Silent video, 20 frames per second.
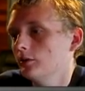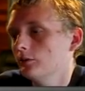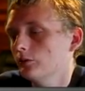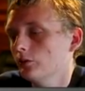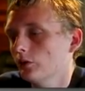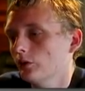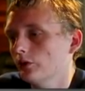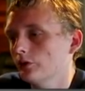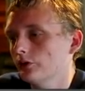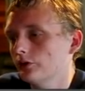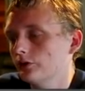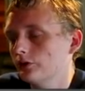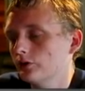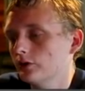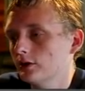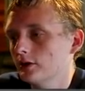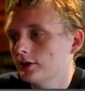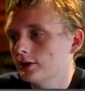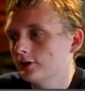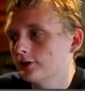Royal
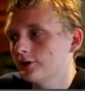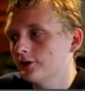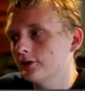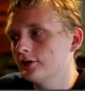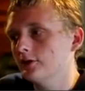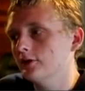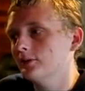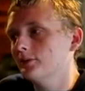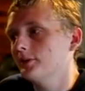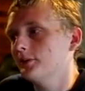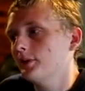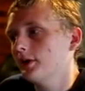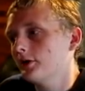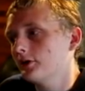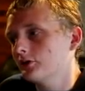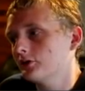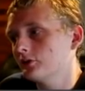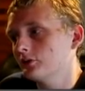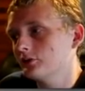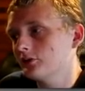Decree can still be
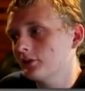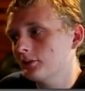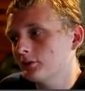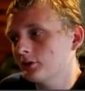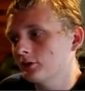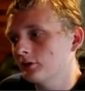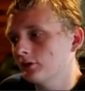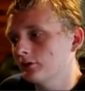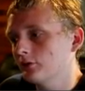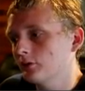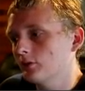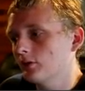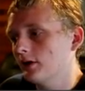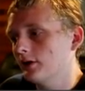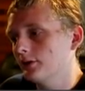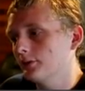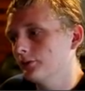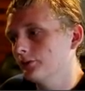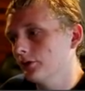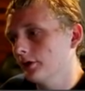better, so it's up to you if you
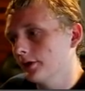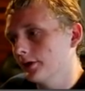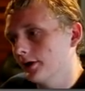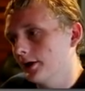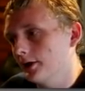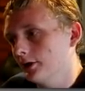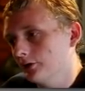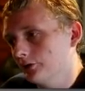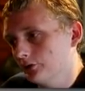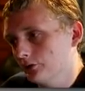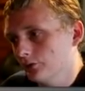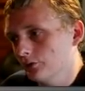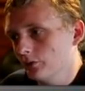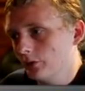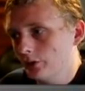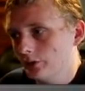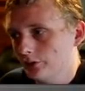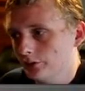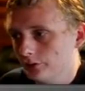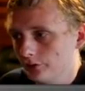want to run Gales or
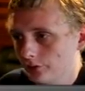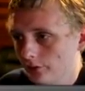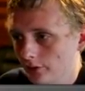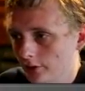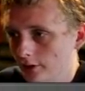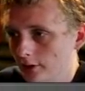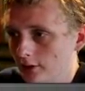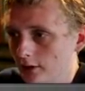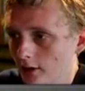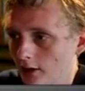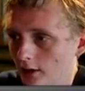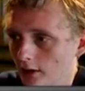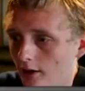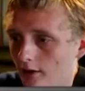Royal Decree.